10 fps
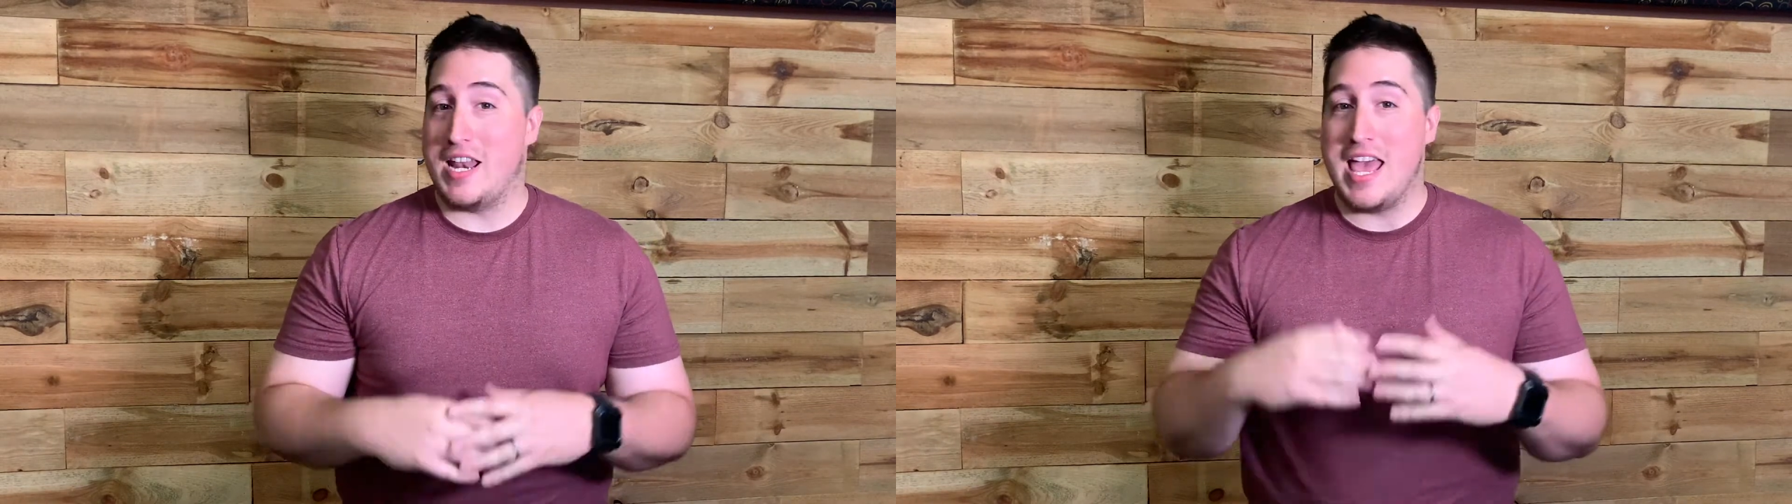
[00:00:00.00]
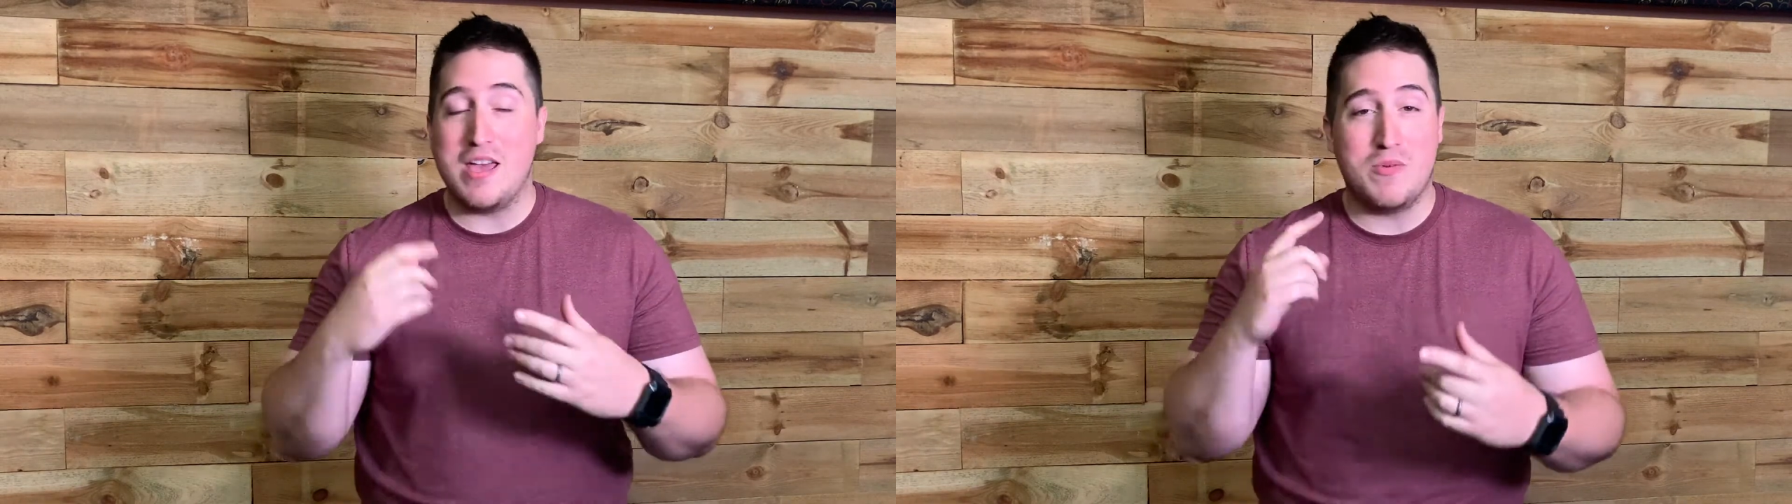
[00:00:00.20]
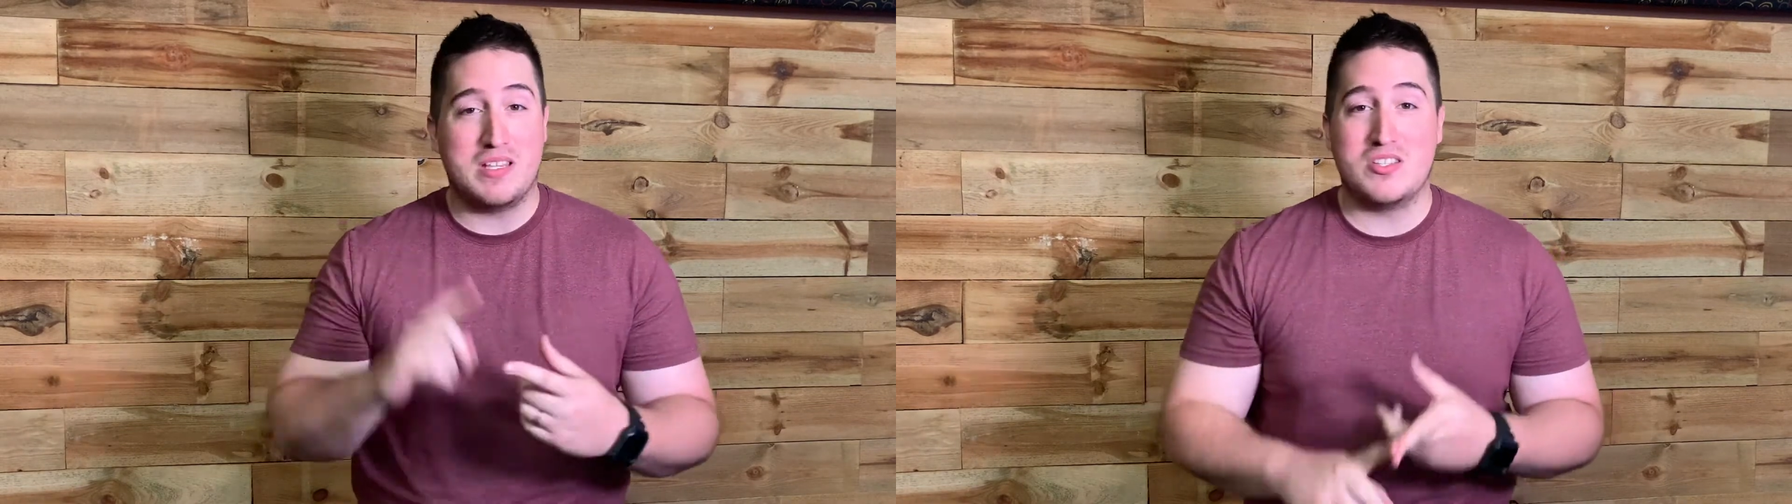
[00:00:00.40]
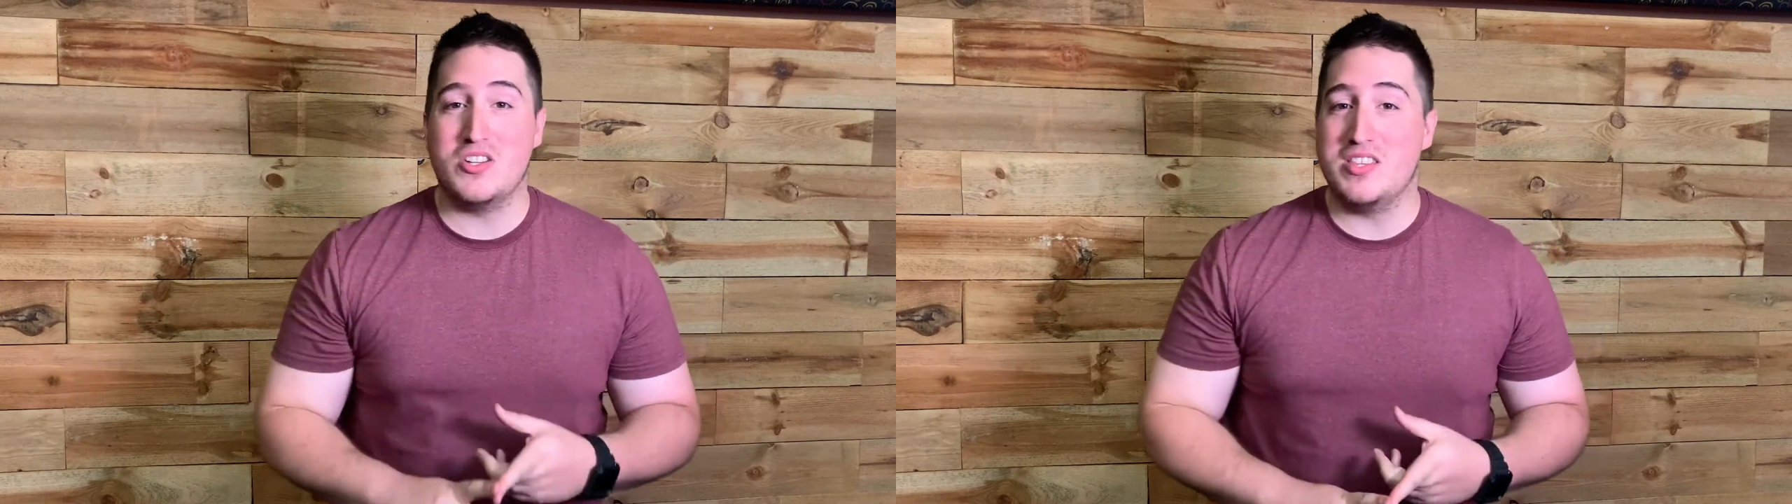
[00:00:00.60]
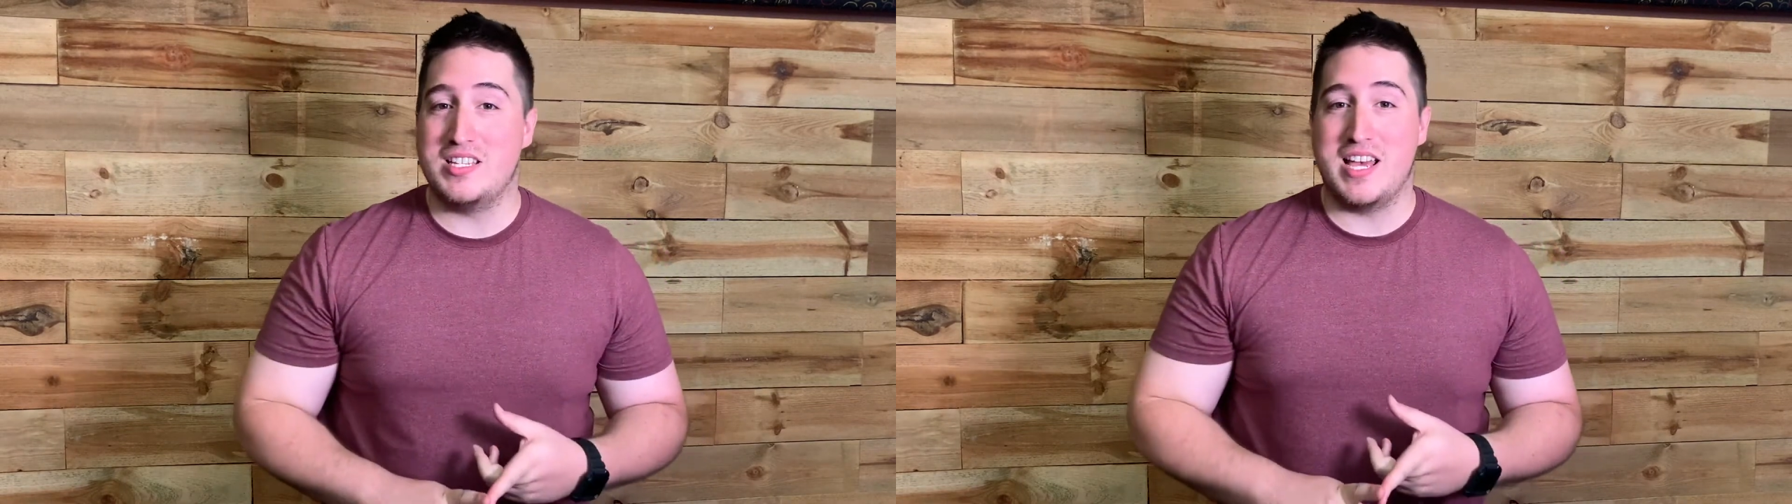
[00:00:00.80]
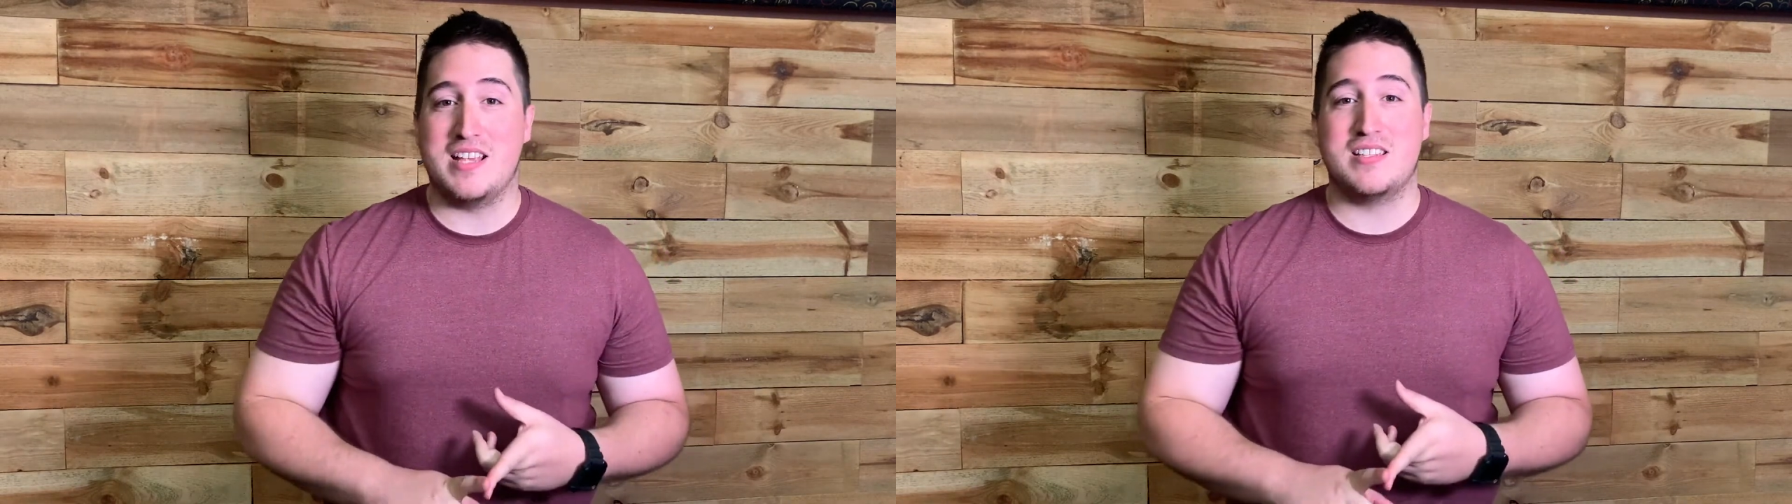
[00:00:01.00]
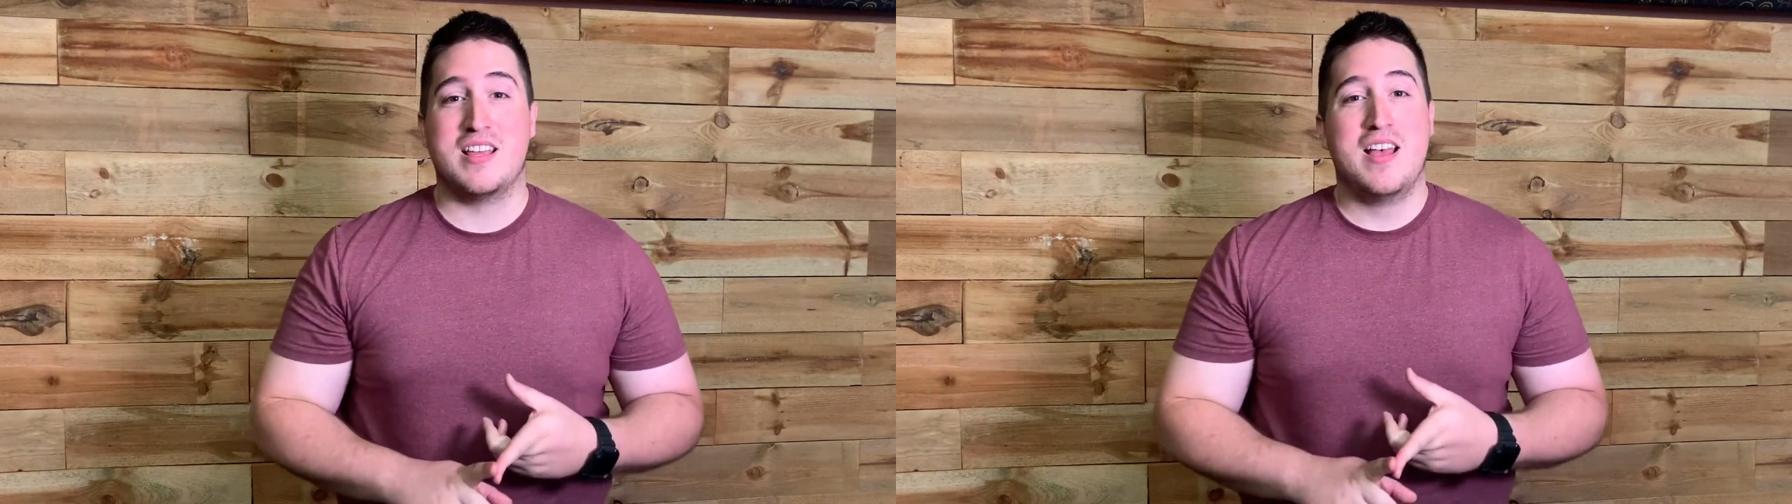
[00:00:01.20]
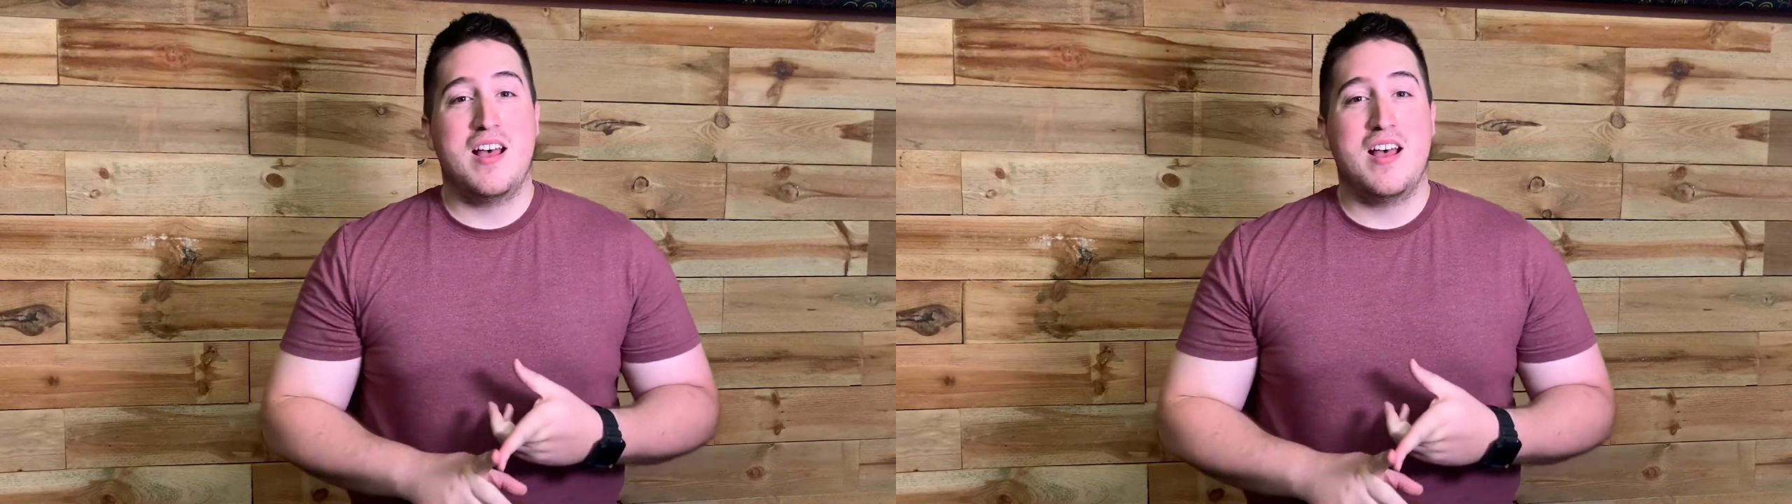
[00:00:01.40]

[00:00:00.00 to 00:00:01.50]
hey, we stood the test